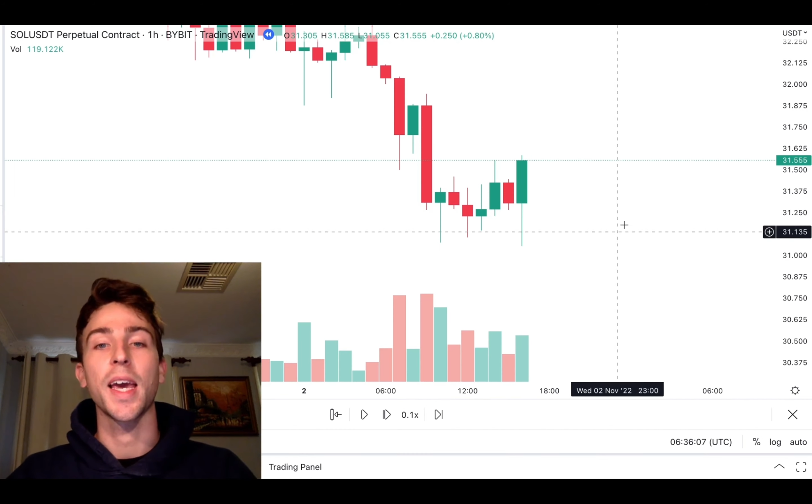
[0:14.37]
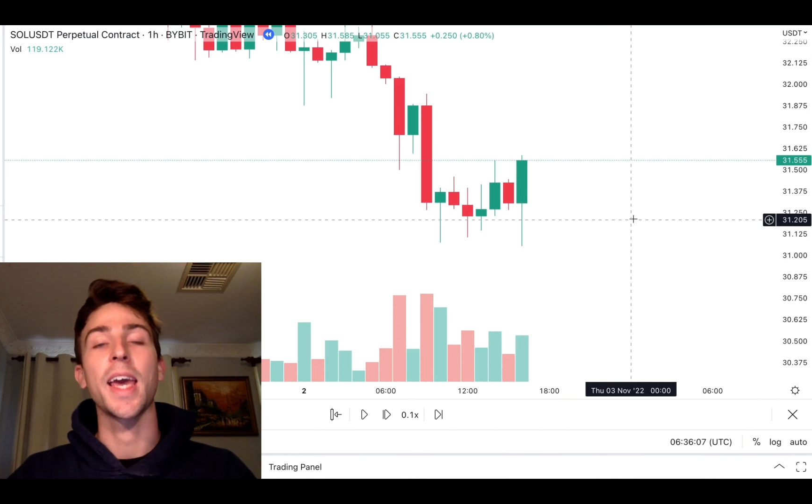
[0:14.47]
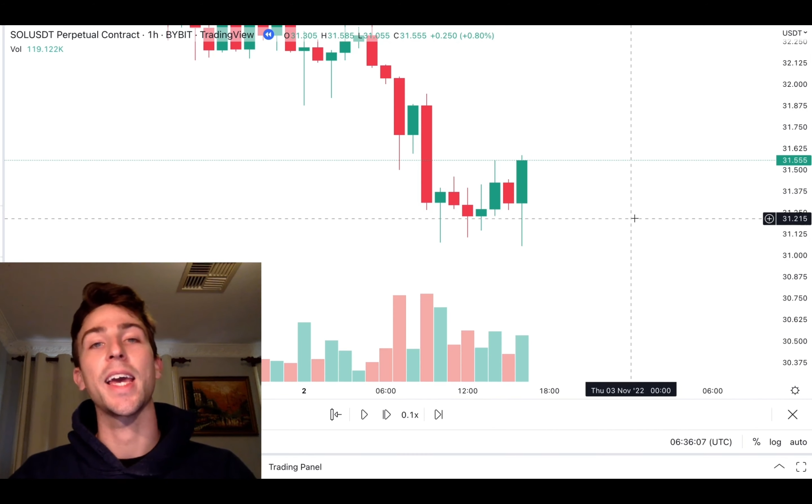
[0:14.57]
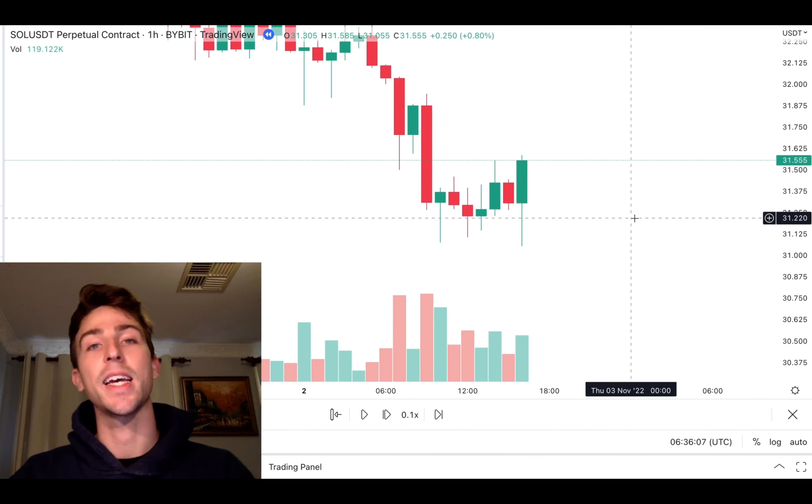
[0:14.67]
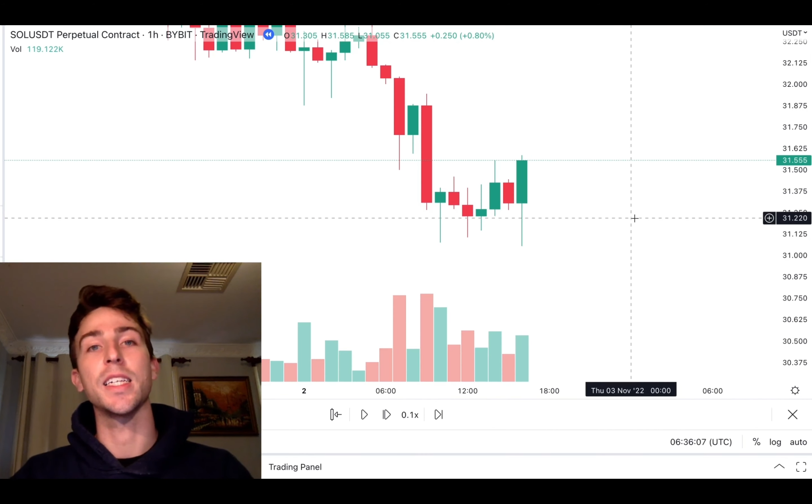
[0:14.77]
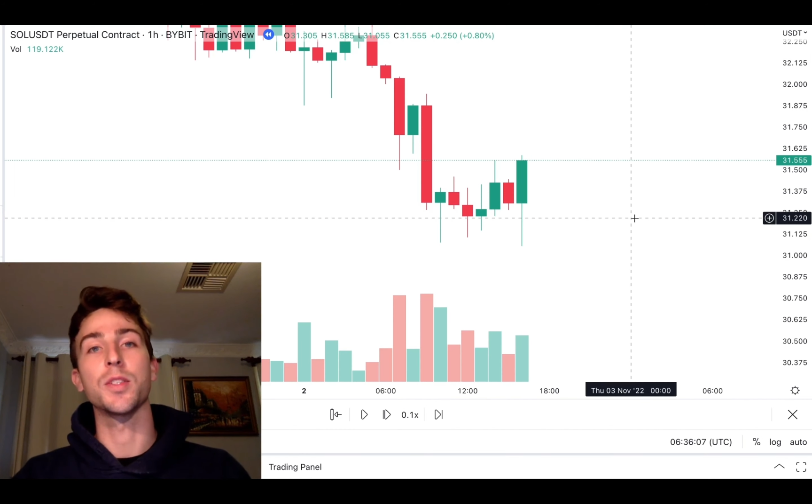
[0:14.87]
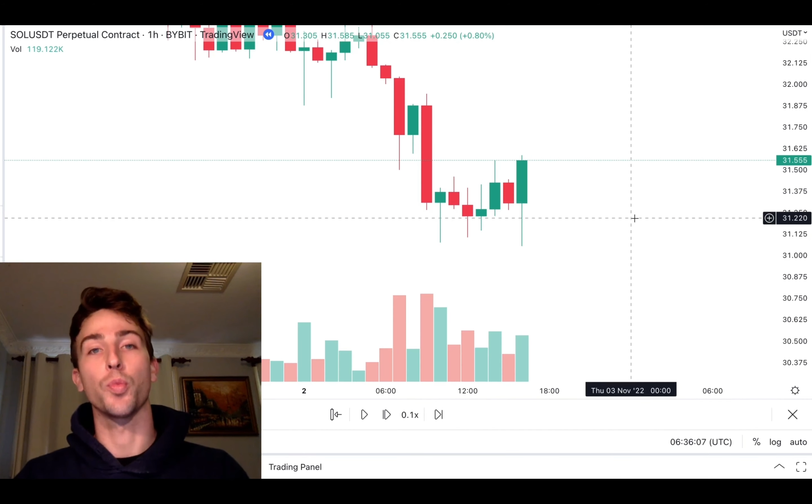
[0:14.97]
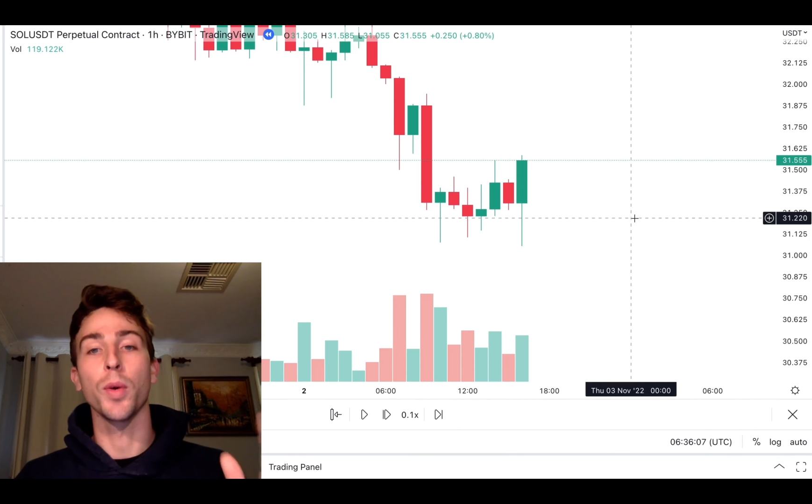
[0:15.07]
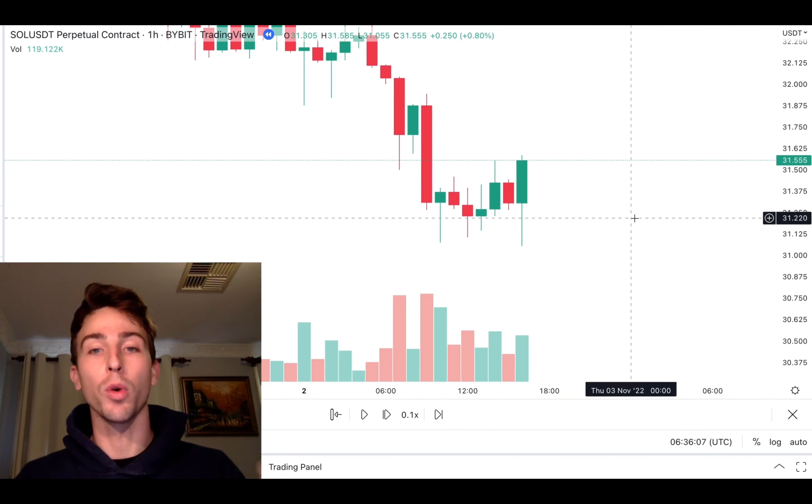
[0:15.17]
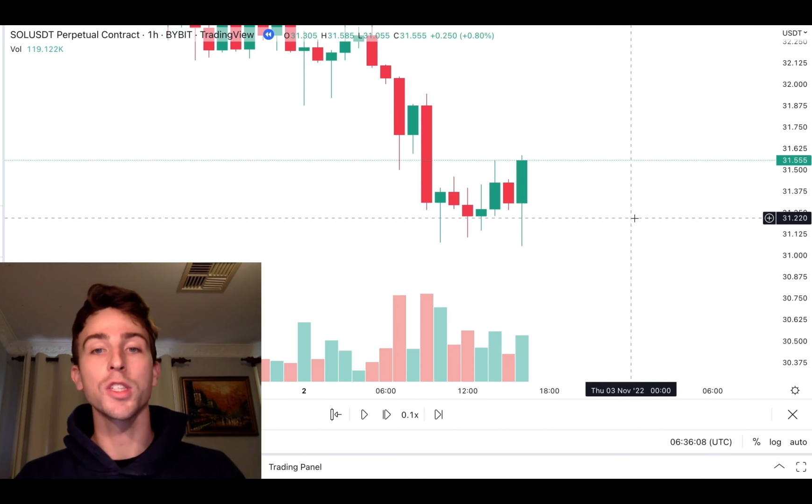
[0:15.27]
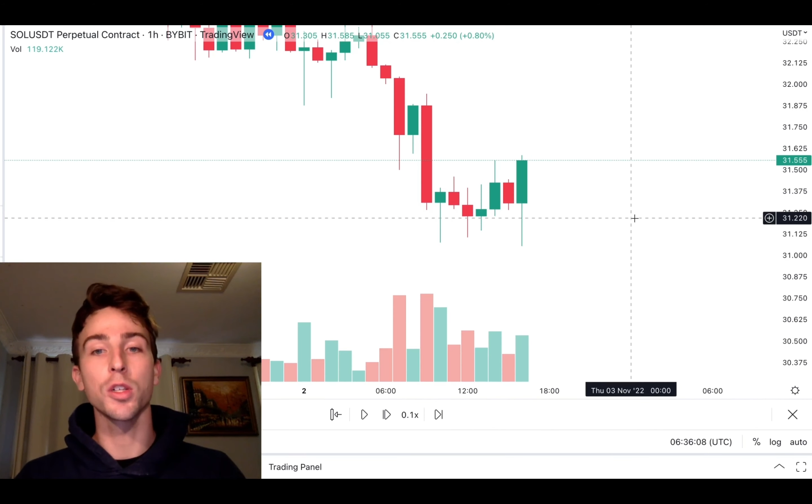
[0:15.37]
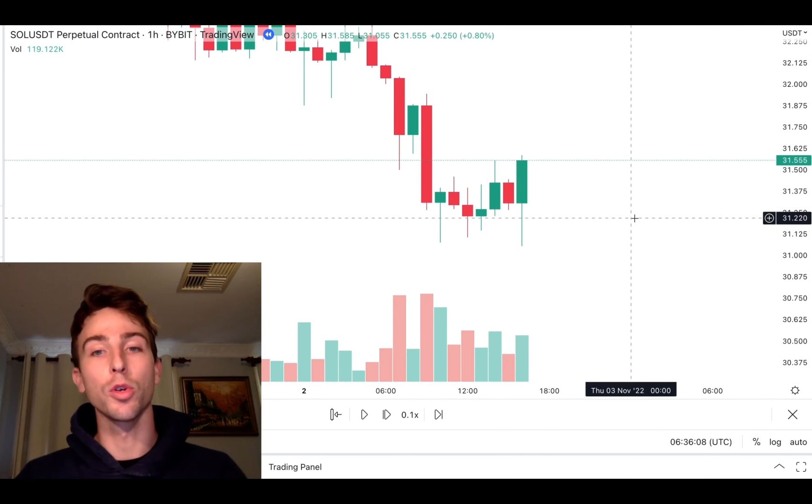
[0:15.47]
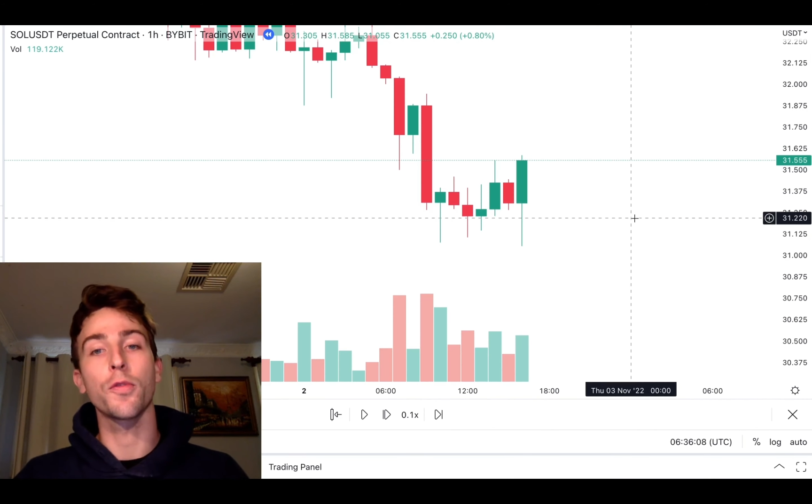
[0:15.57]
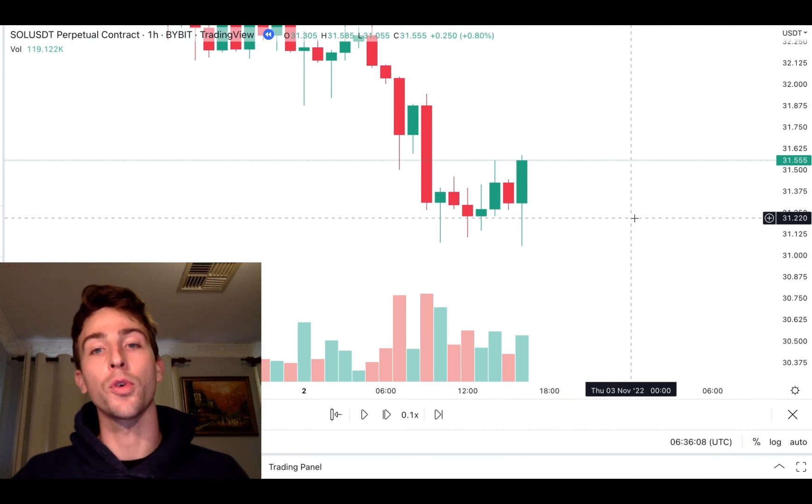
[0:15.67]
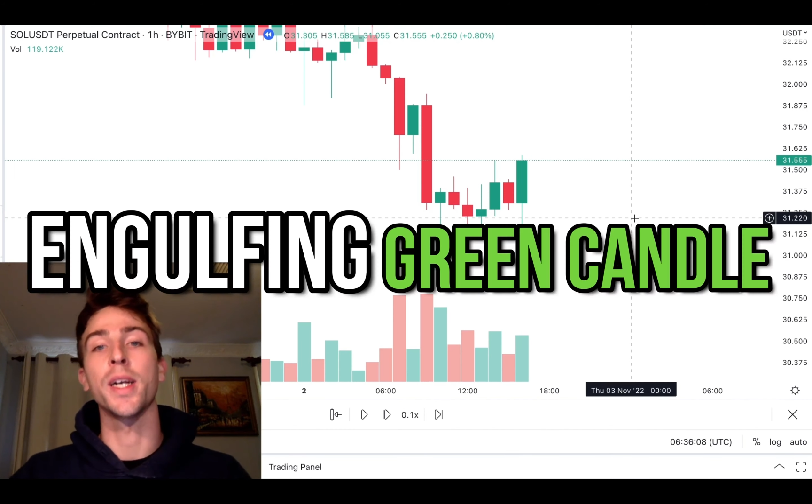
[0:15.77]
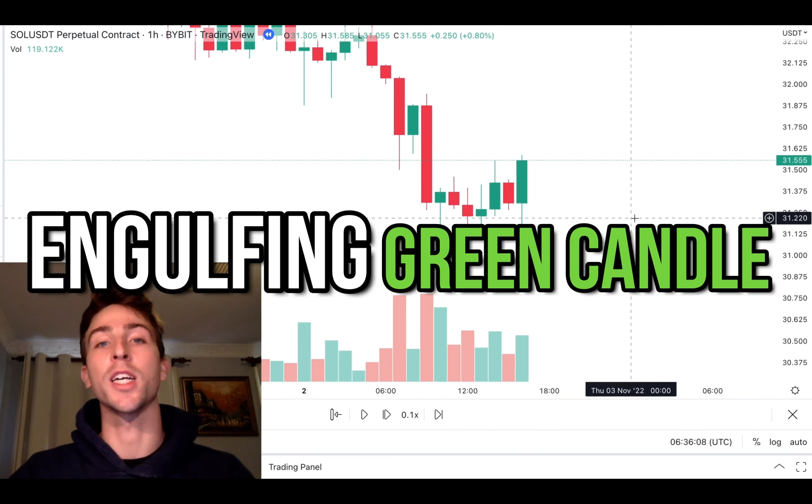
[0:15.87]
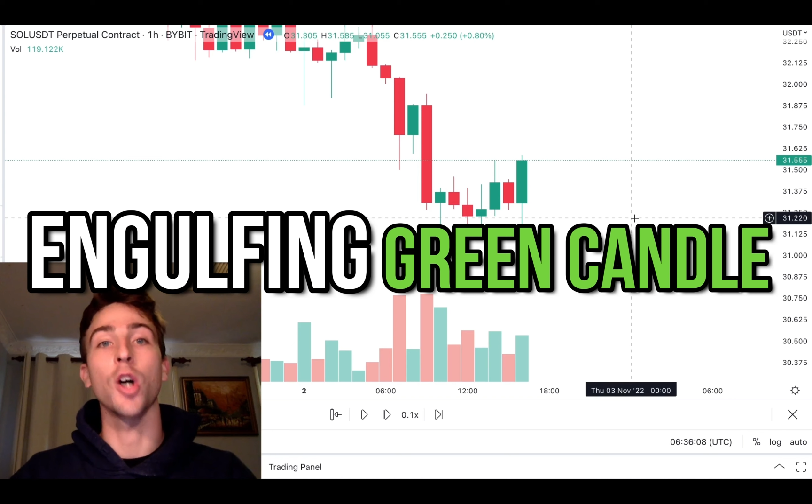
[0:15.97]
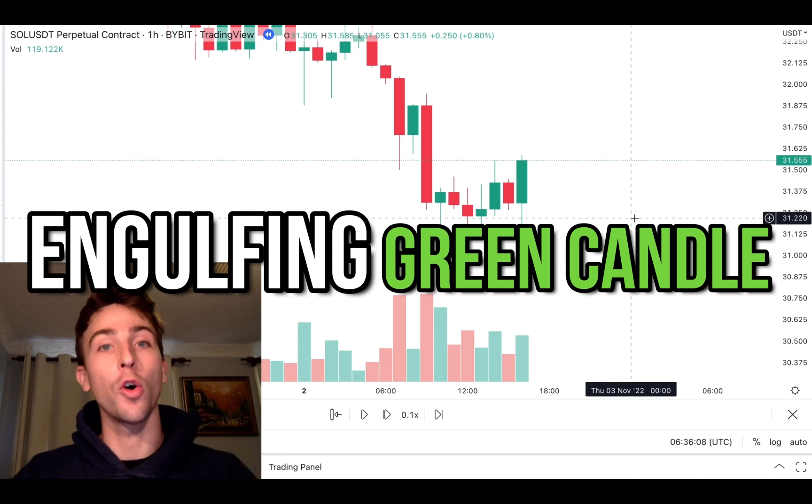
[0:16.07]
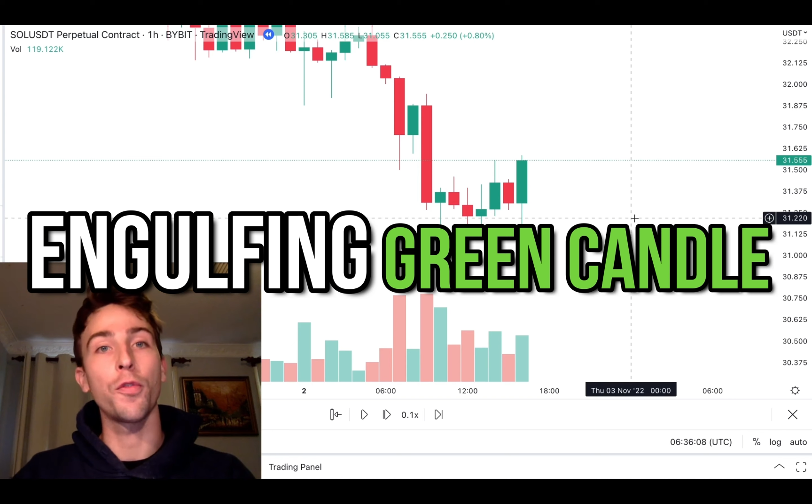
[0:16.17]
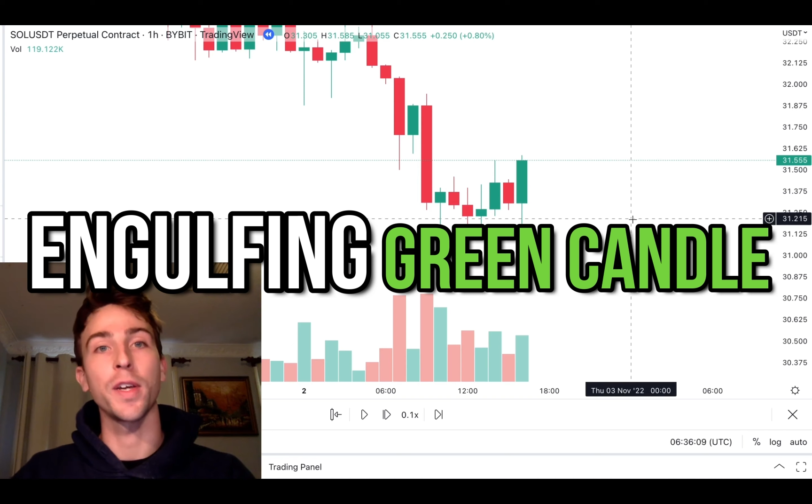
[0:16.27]
and we want to look for an
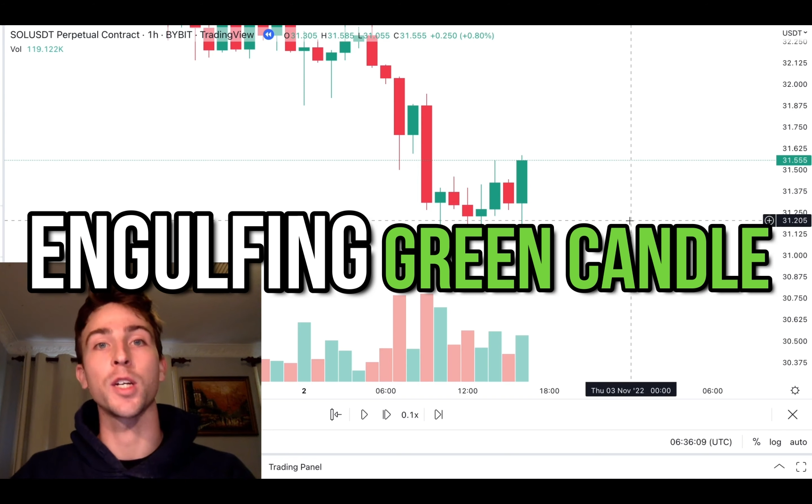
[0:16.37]
engulfing